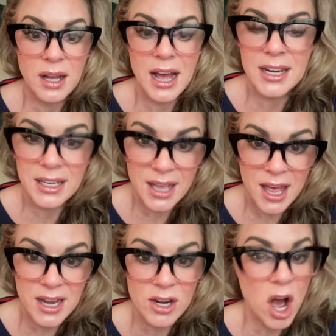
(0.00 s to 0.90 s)
And
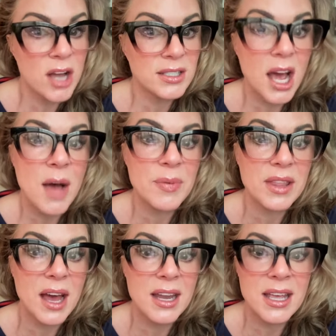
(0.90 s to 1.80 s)
again, on top of
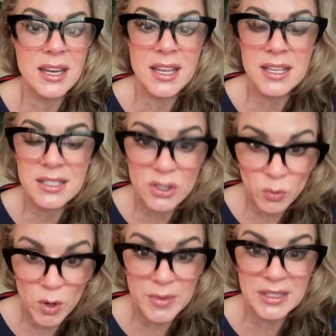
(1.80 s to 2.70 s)
that, it is the
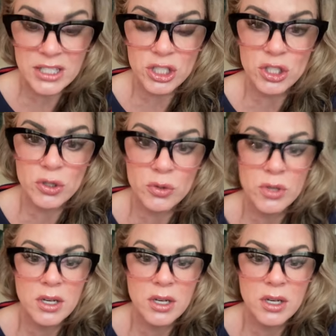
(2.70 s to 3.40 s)
woman's issue